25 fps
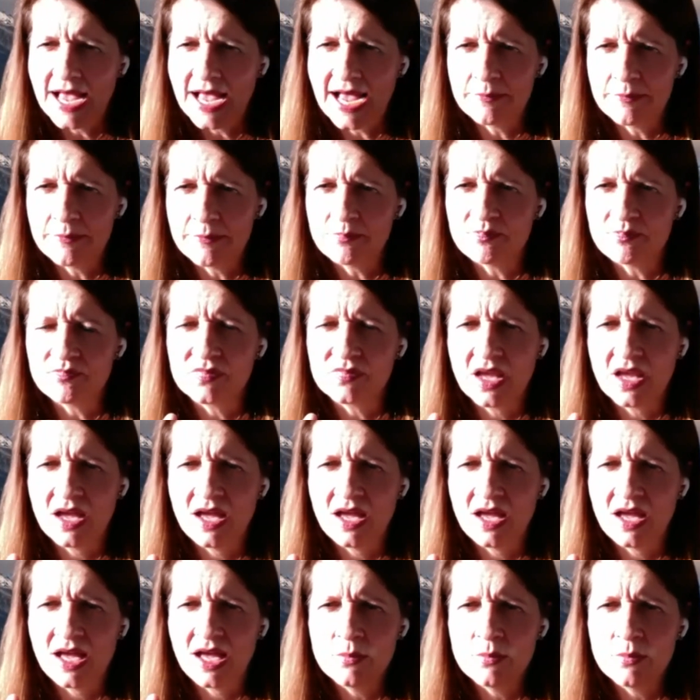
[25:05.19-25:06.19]

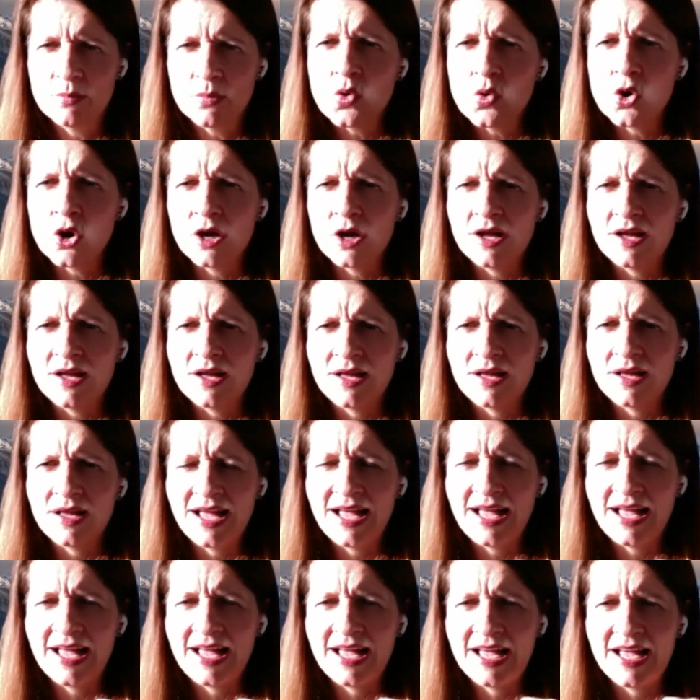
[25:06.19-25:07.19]
more
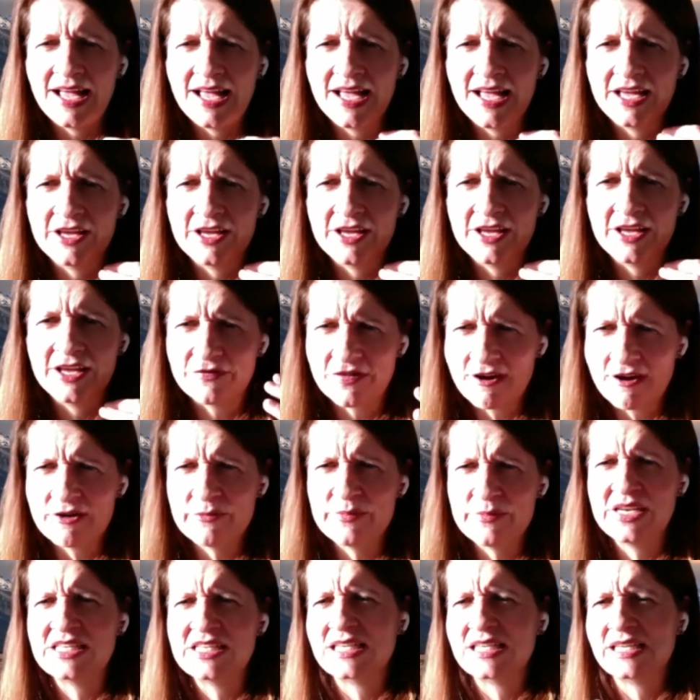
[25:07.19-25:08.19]

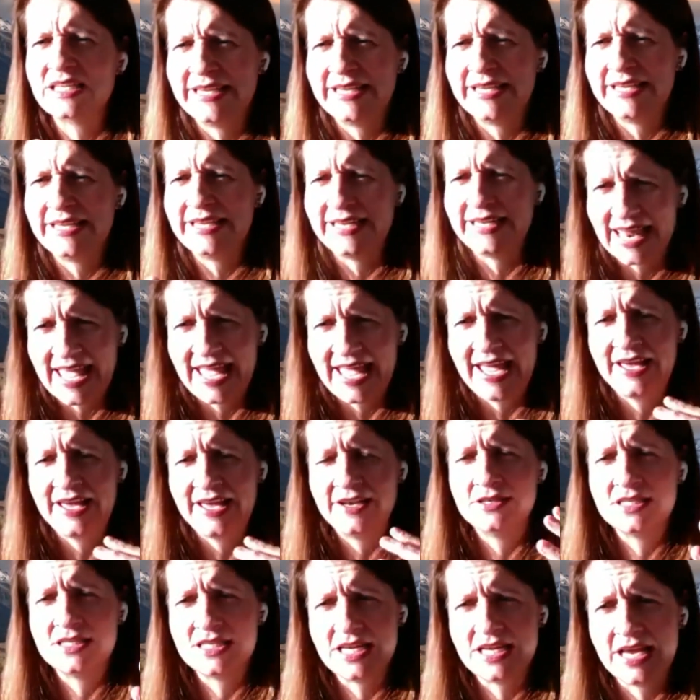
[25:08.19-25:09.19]
environmentally
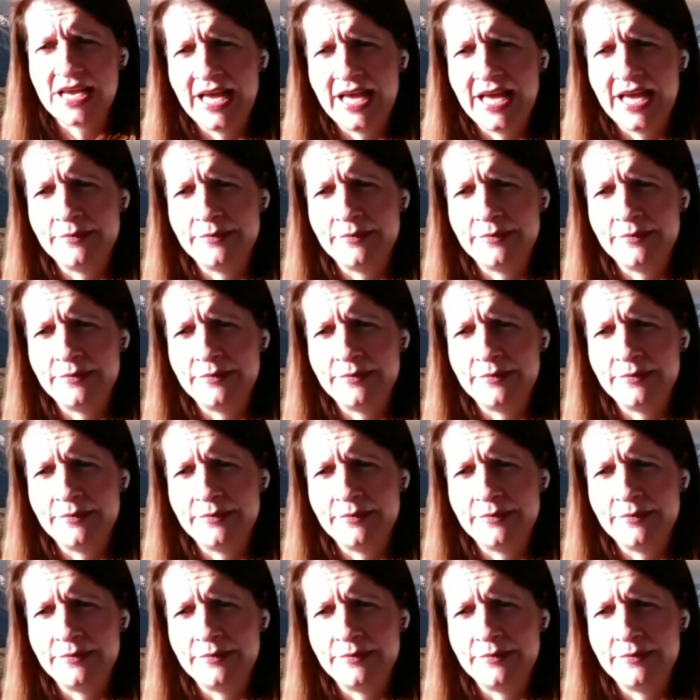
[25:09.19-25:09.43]
land